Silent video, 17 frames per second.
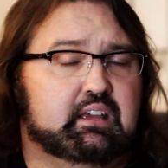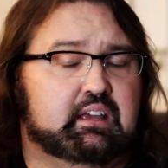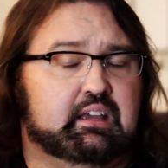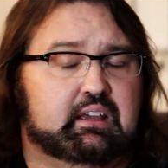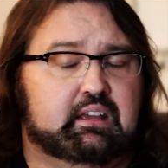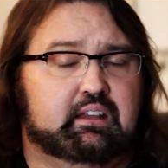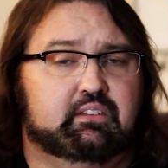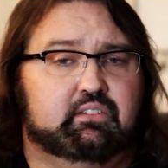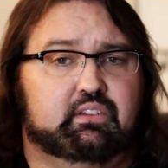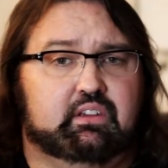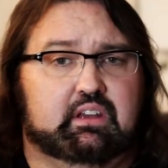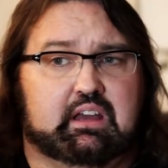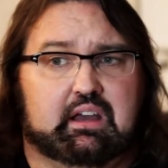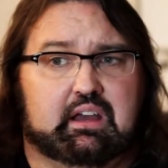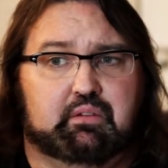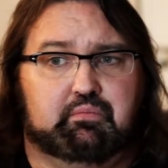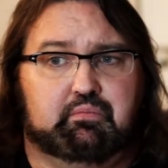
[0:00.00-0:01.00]
And,
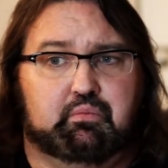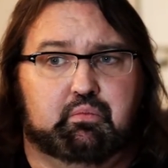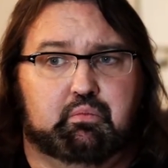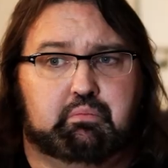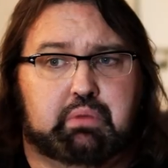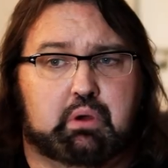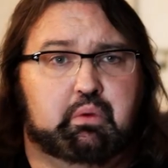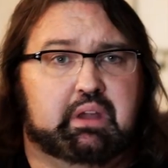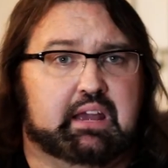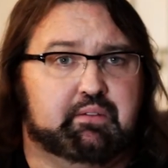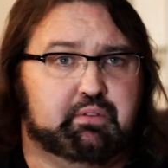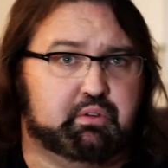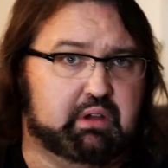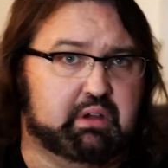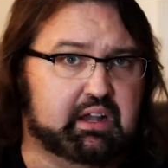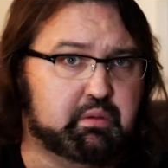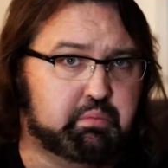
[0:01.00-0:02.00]
but we have a
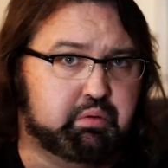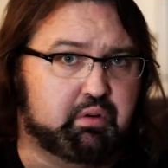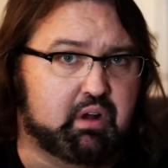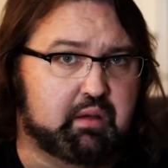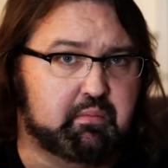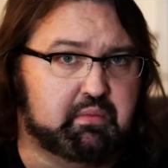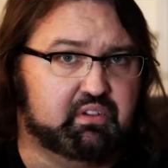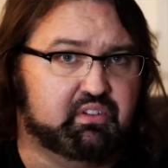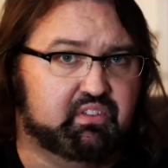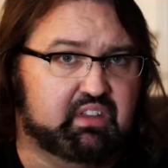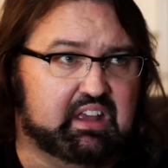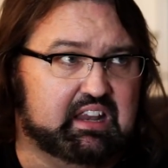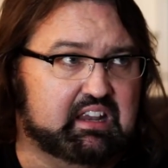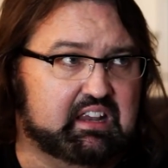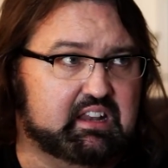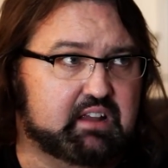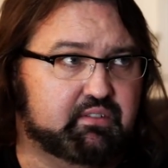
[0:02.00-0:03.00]
greater promise
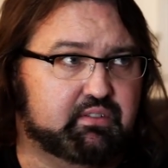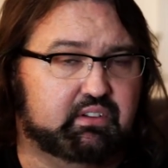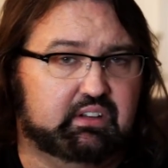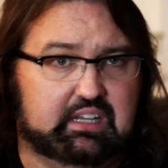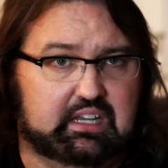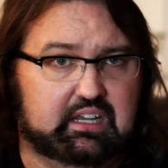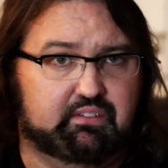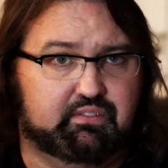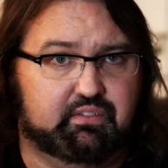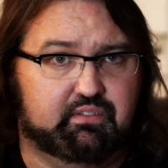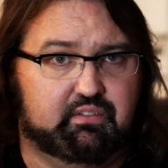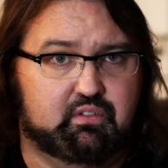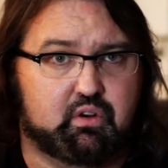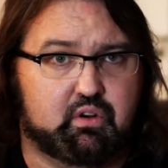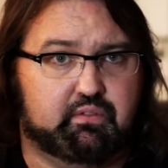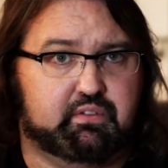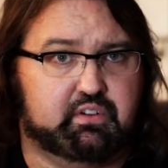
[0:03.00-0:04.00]
that He'd never leave
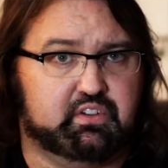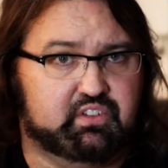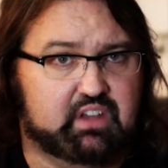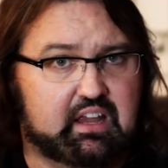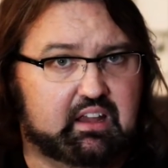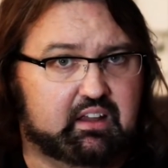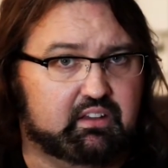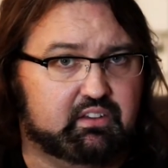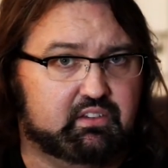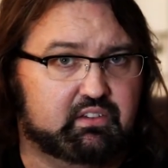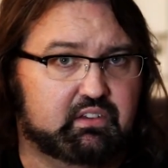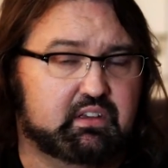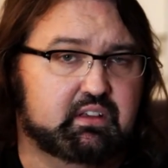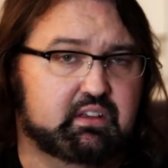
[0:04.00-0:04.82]
nor forsake us.